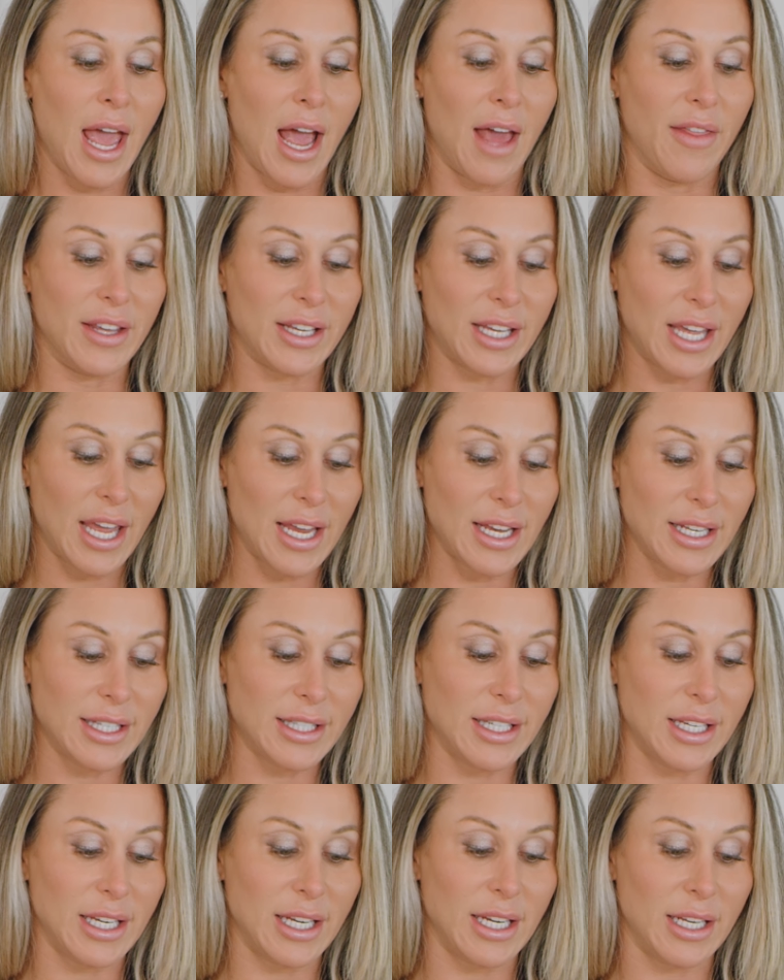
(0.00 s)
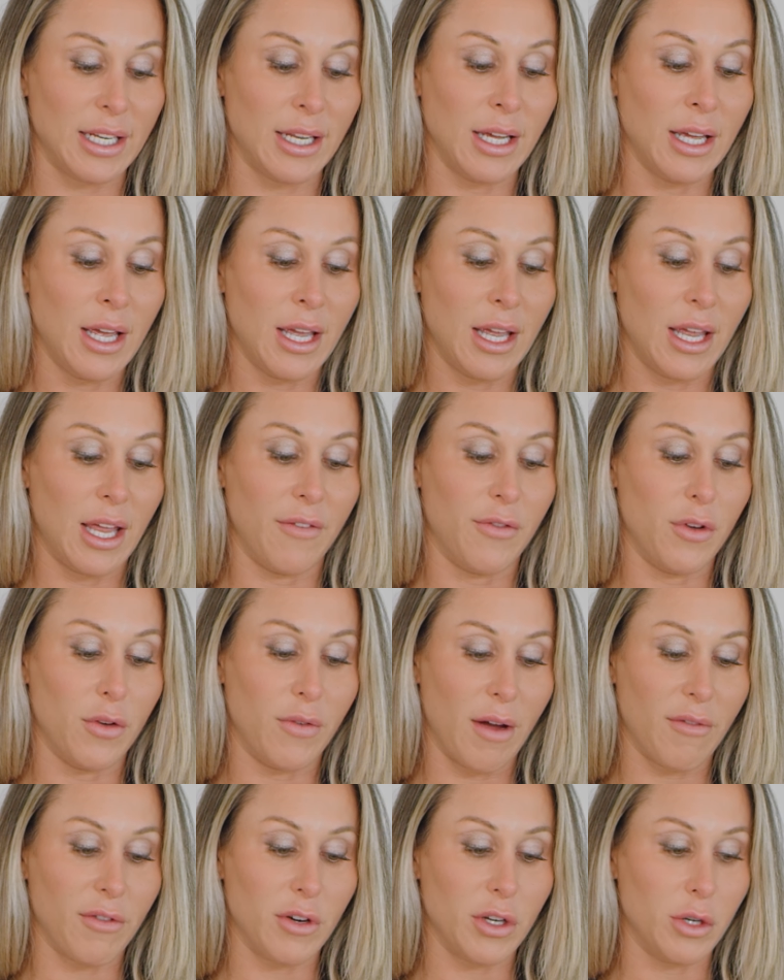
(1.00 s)
And the casein, if you've
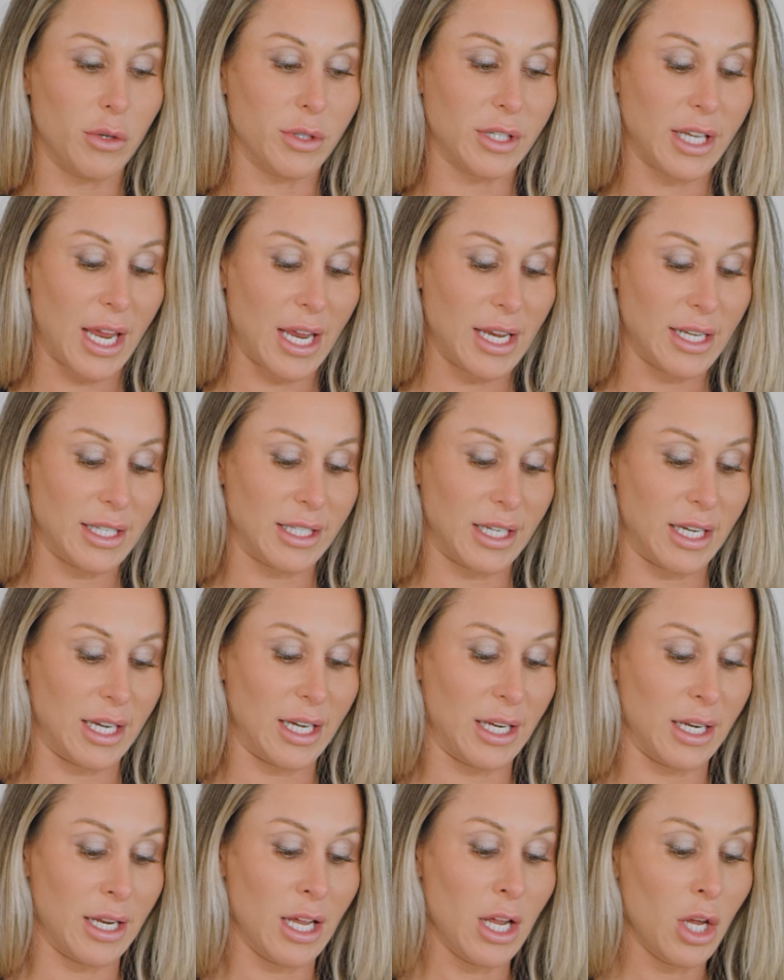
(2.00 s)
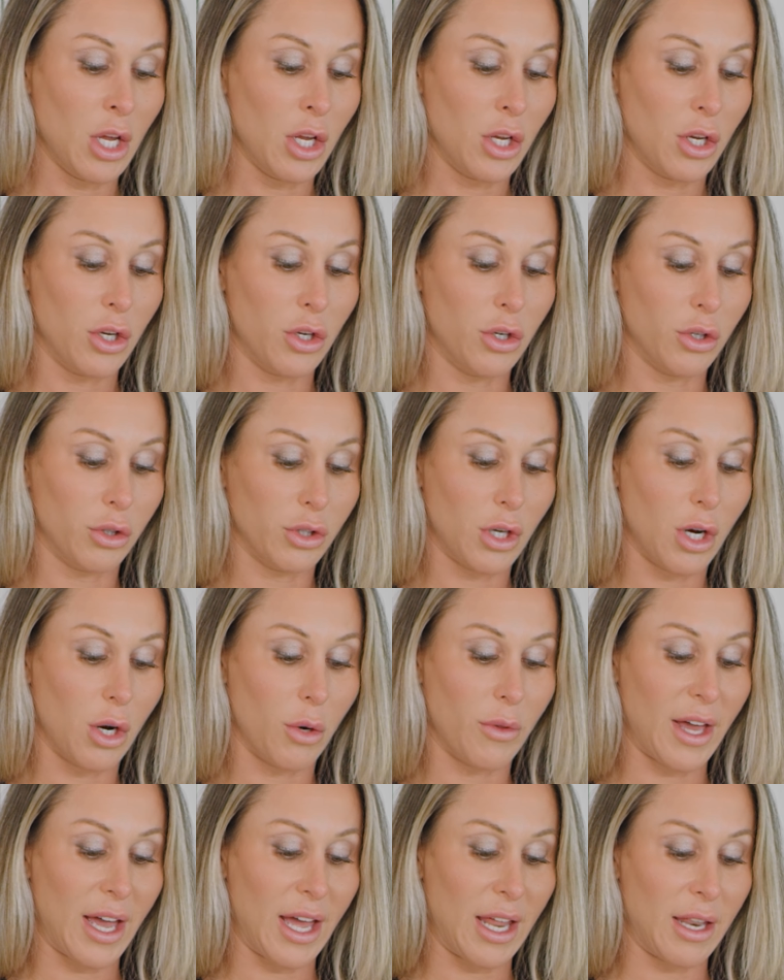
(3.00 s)
ever used casein, you'll
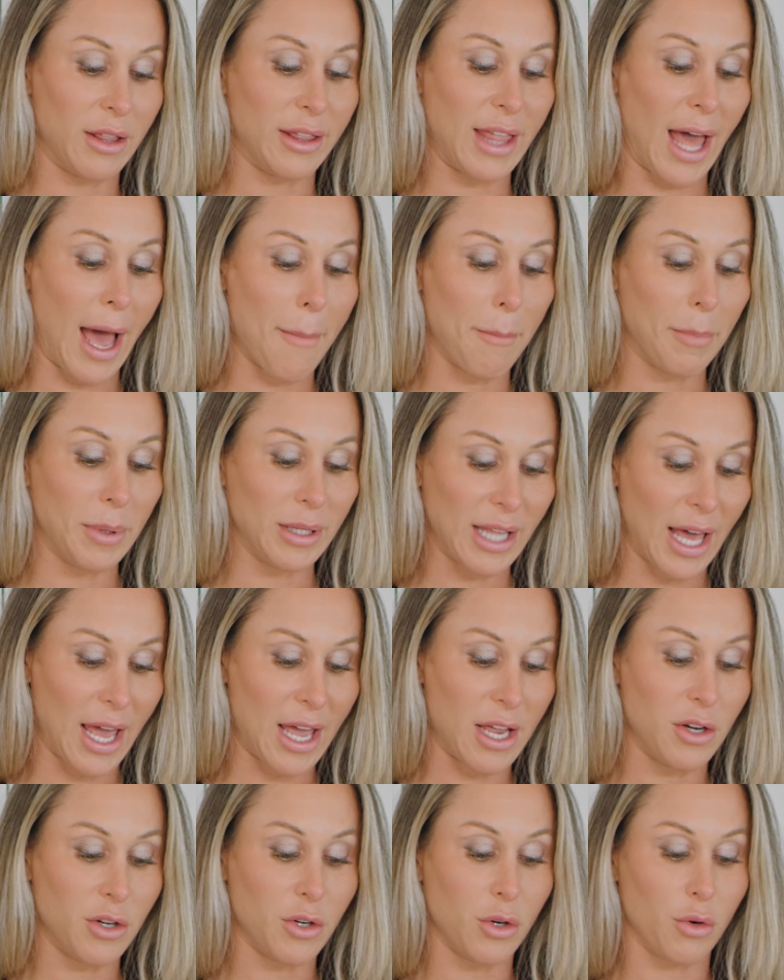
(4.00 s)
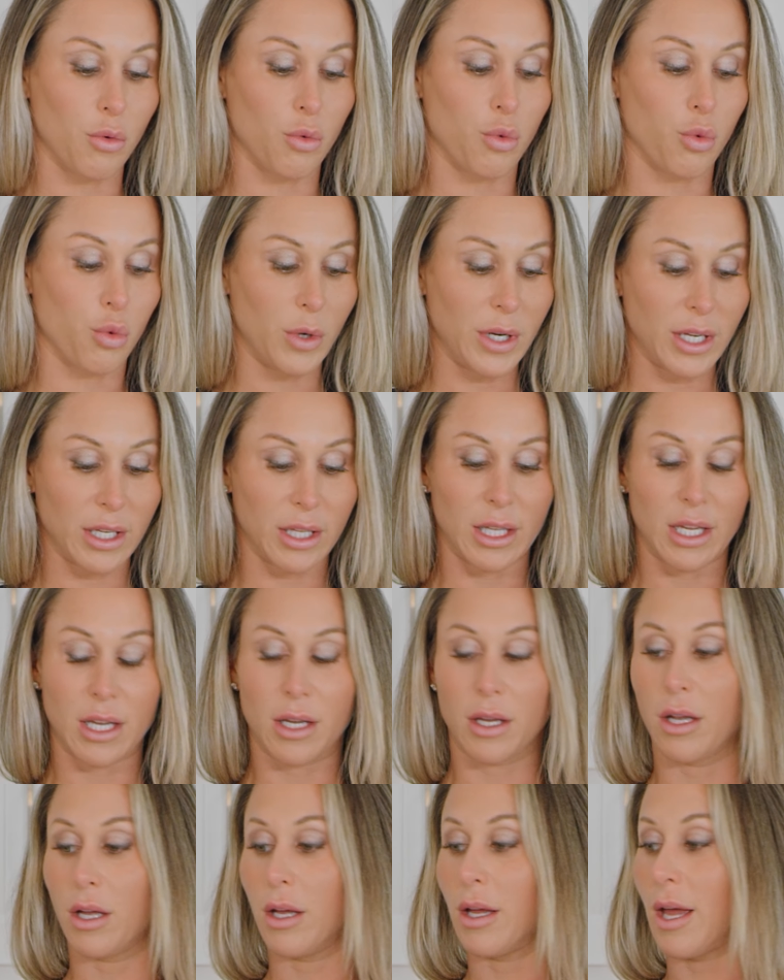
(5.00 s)
know that that blend
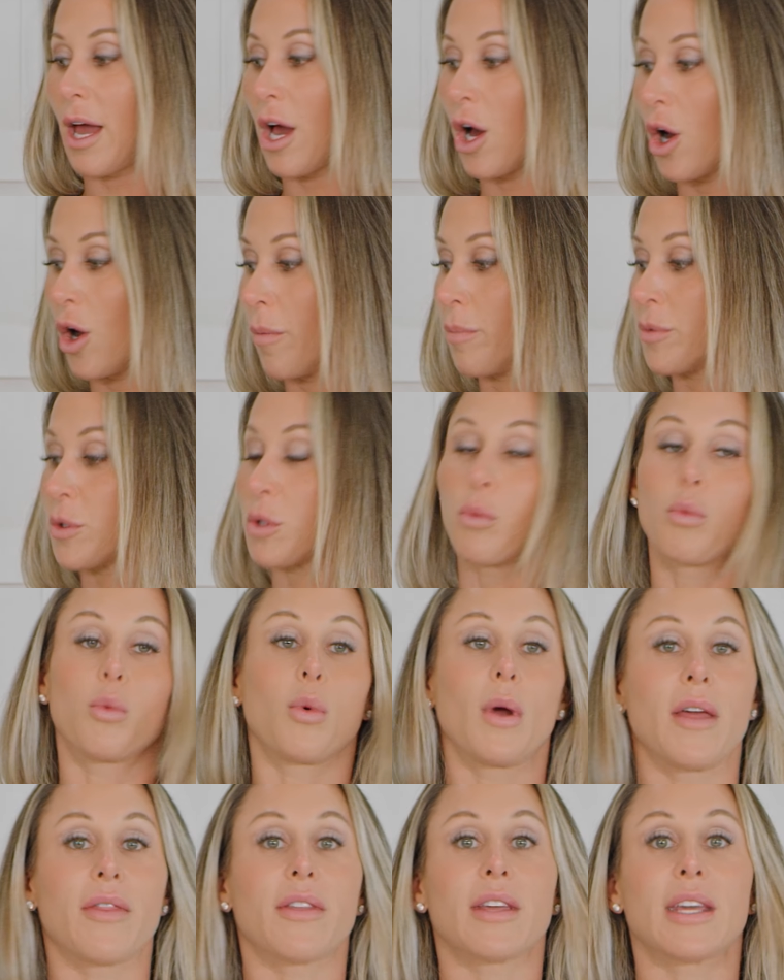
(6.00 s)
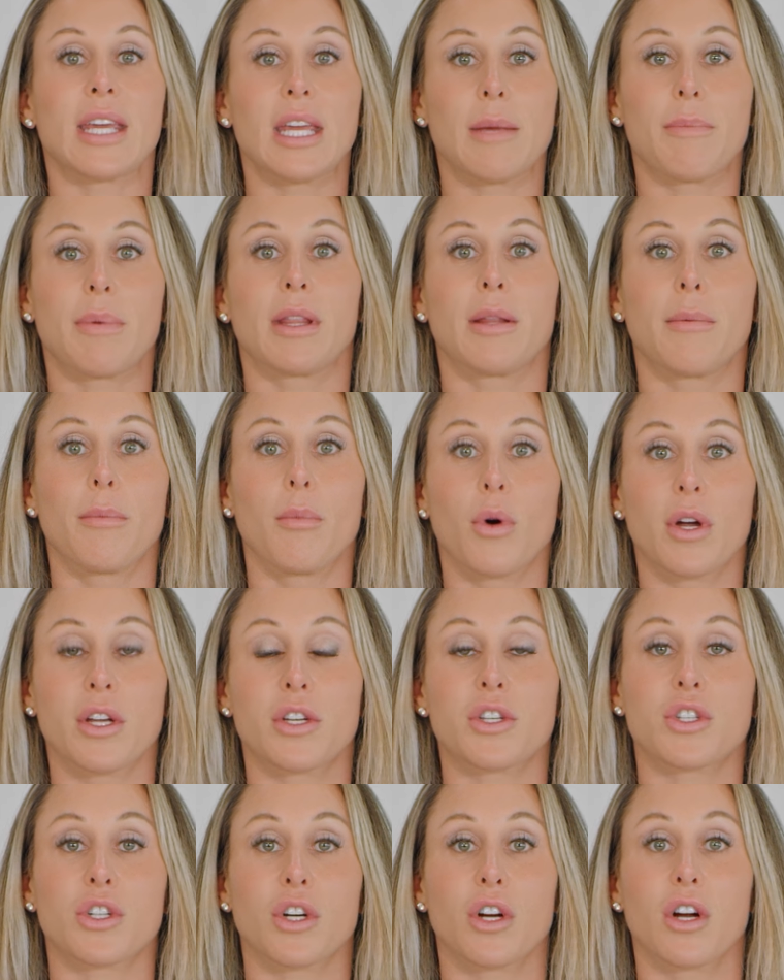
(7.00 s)
really helps with keeping the
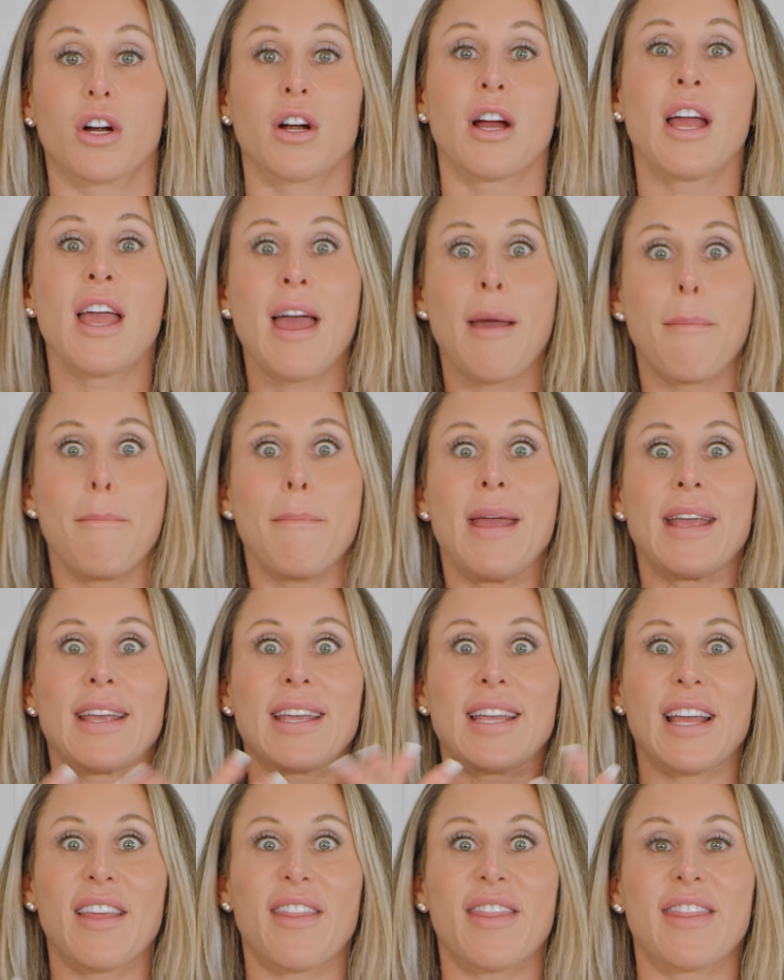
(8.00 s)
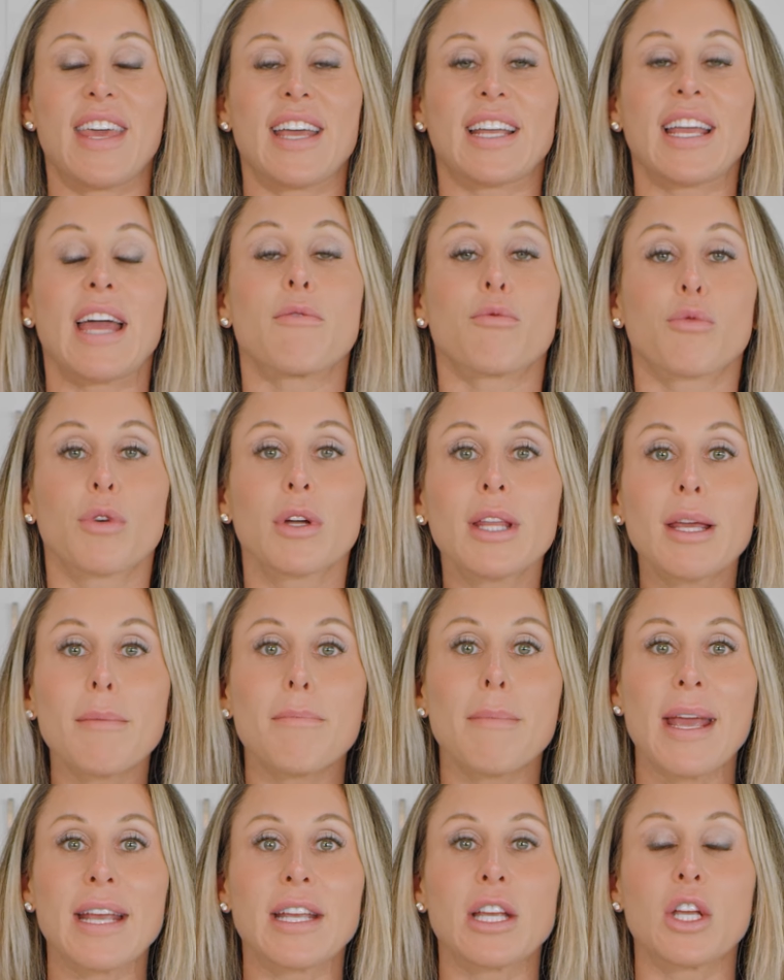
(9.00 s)
moisture, making it thick, and really
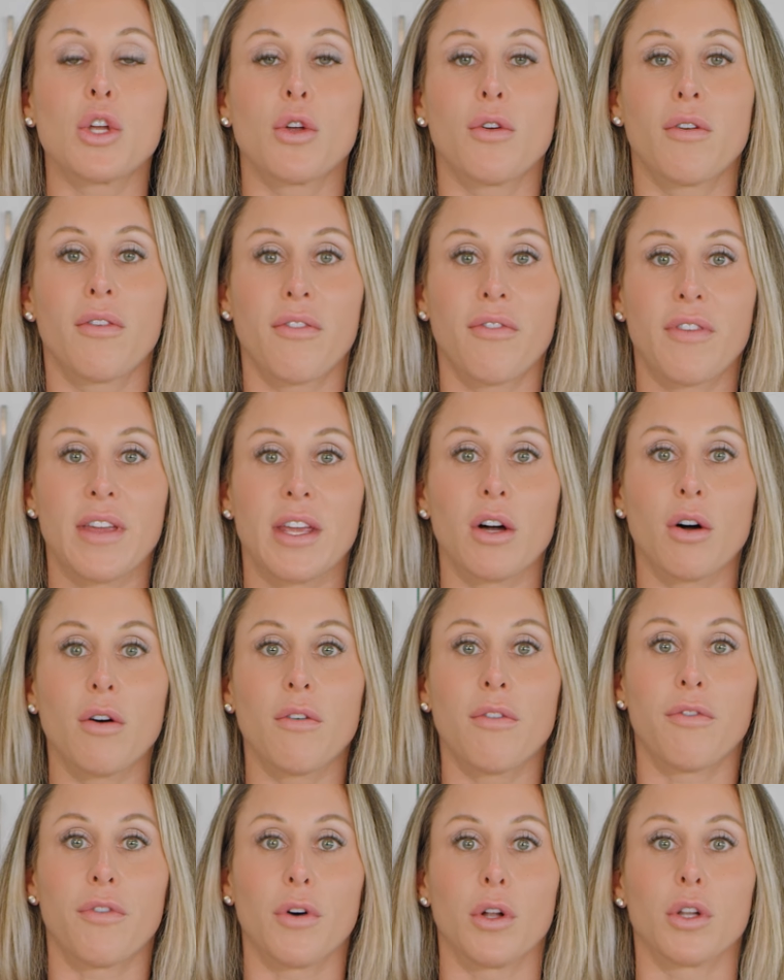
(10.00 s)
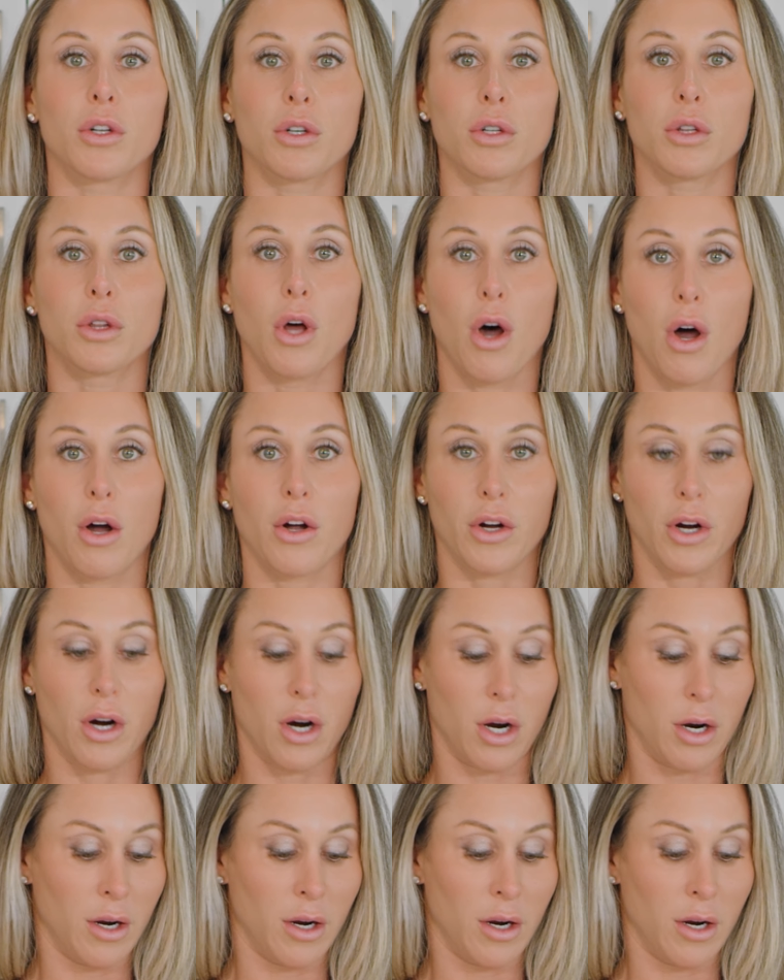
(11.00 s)
making you feel fuller longer.